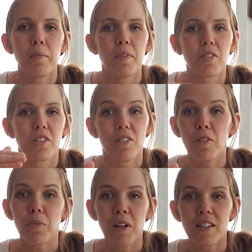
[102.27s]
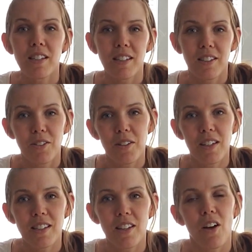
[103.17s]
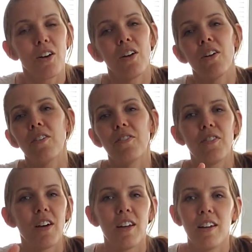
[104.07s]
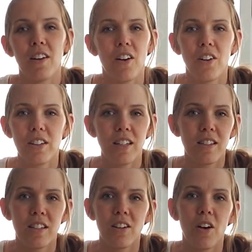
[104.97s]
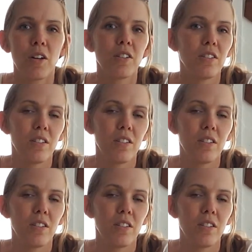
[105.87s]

There's different ways to do this, all fun, all easy, all